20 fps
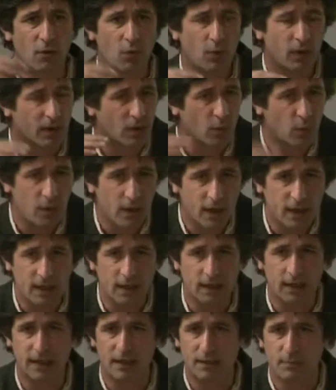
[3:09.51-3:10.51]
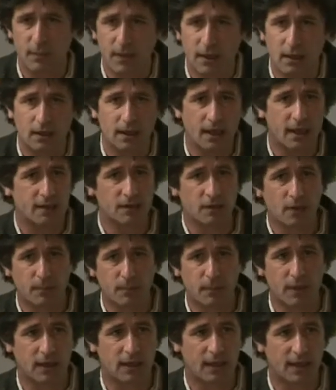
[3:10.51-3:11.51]
whether working class, middle class,
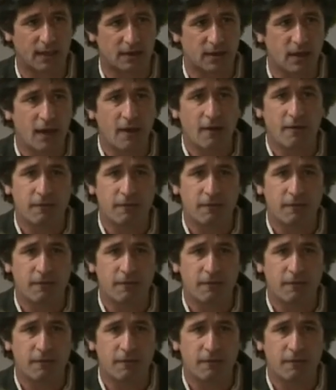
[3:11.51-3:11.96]
upper class.